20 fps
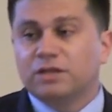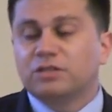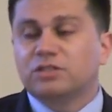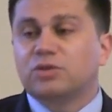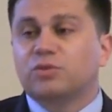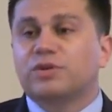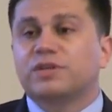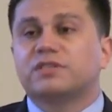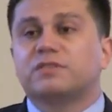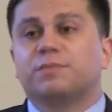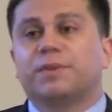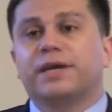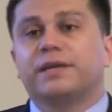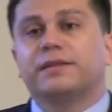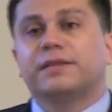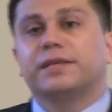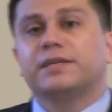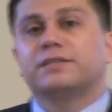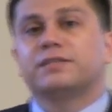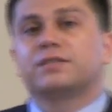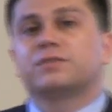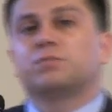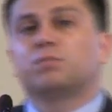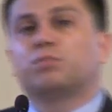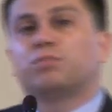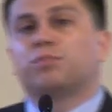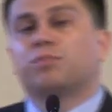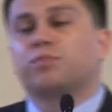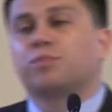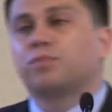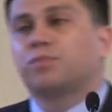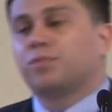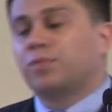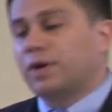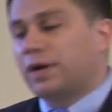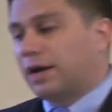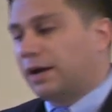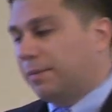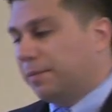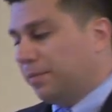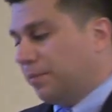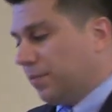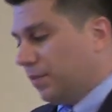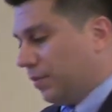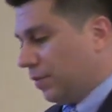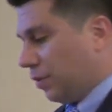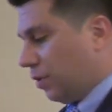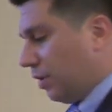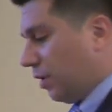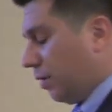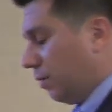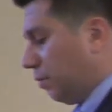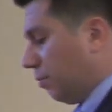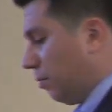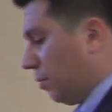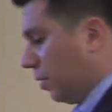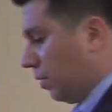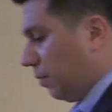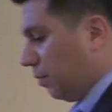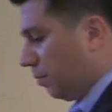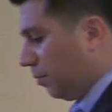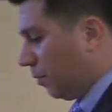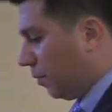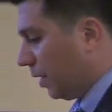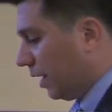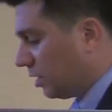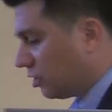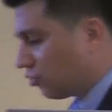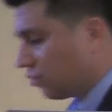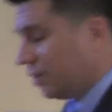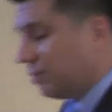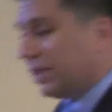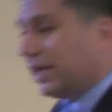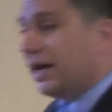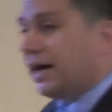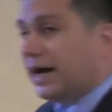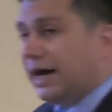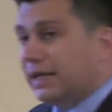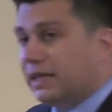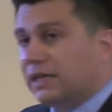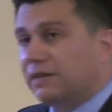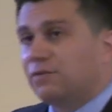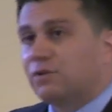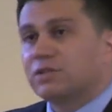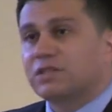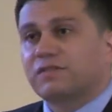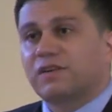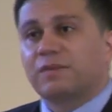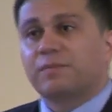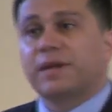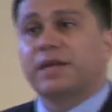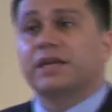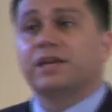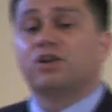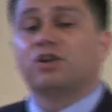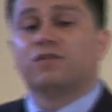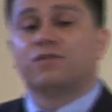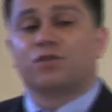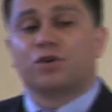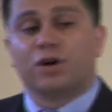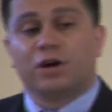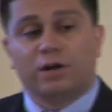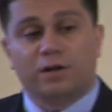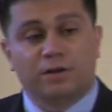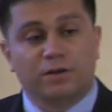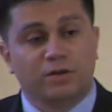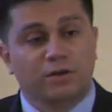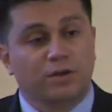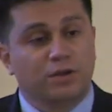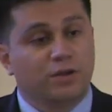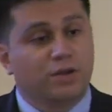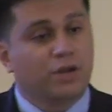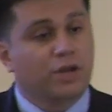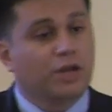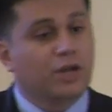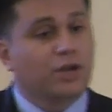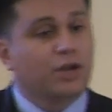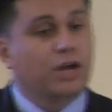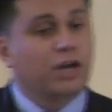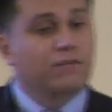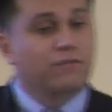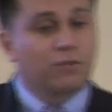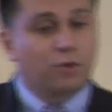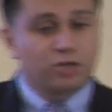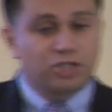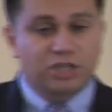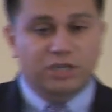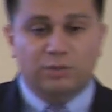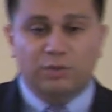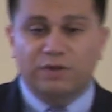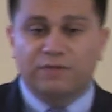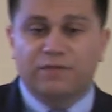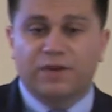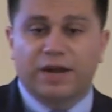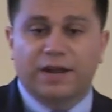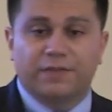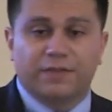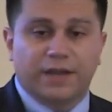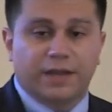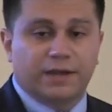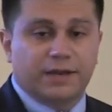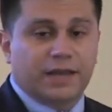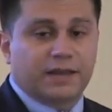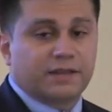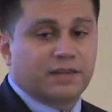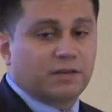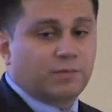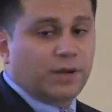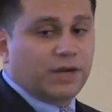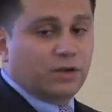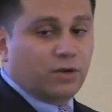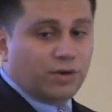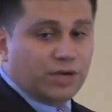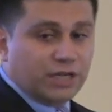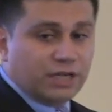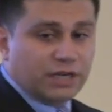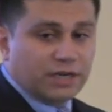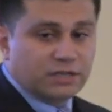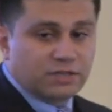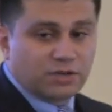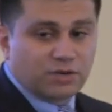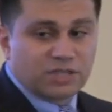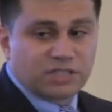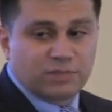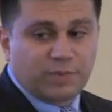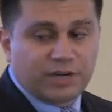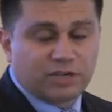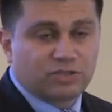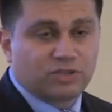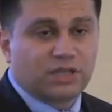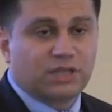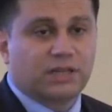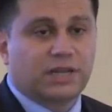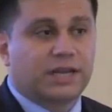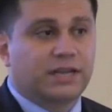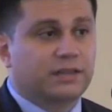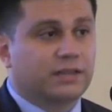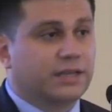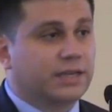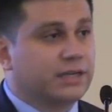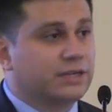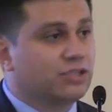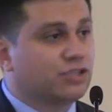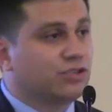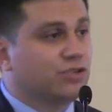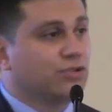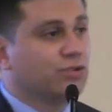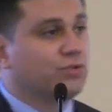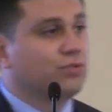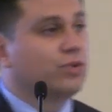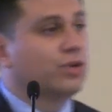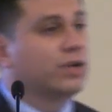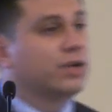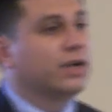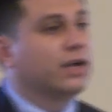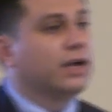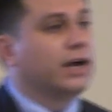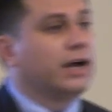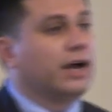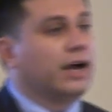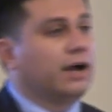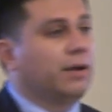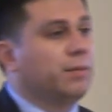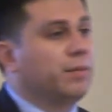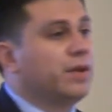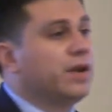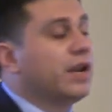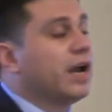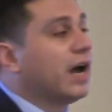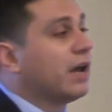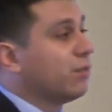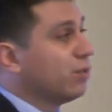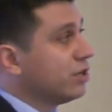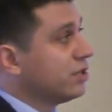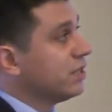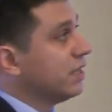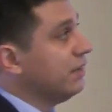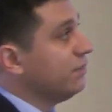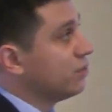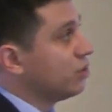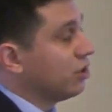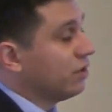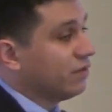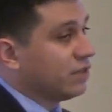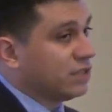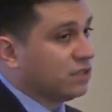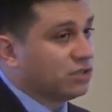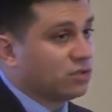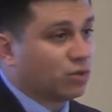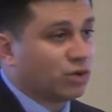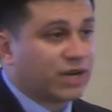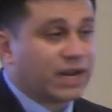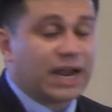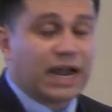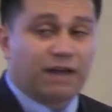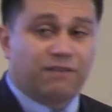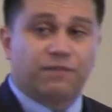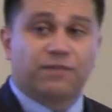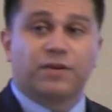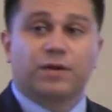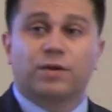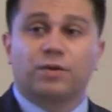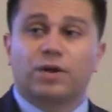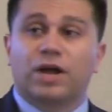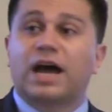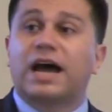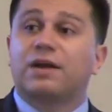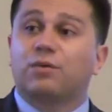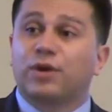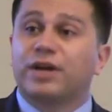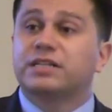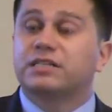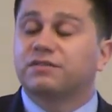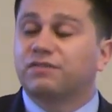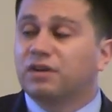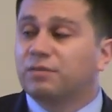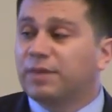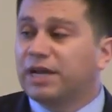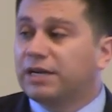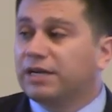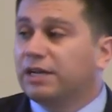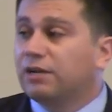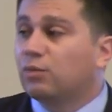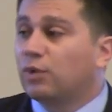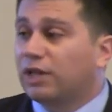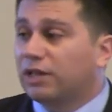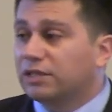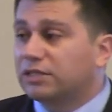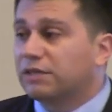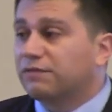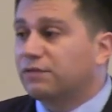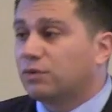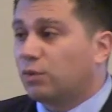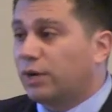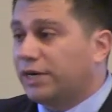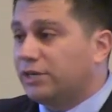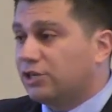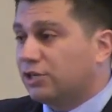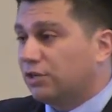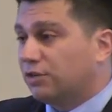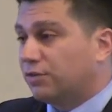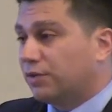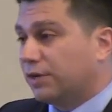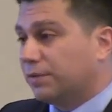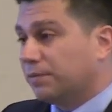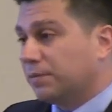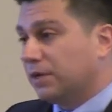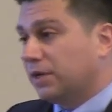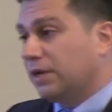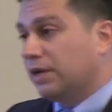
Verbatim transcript: So despite these um, extremely high levels of unmet need overall, unfortunately we find that ethnic minority kids are especially likely to um, not receive services or to have high rates of unmet need relative to white children.